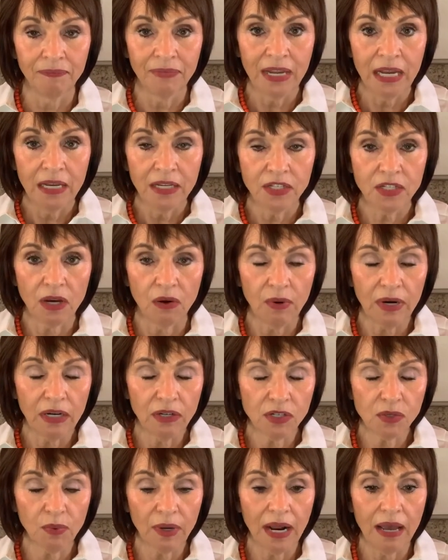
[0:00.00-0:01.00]
So here's
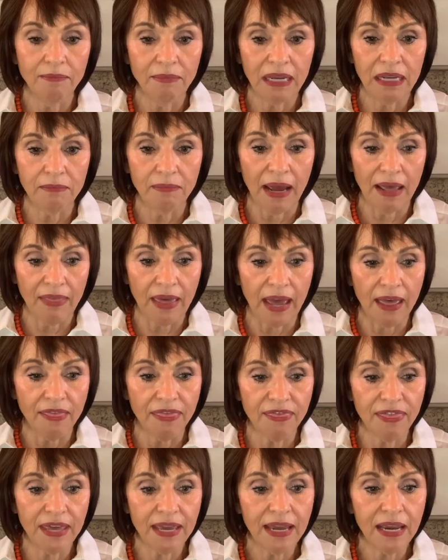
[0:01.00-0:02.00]
what I mean by that.
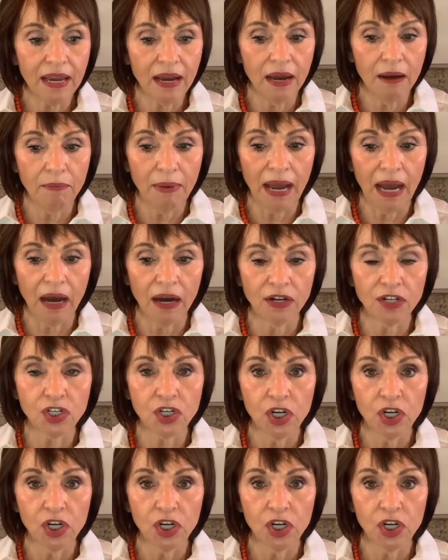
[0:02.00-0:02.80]
Think about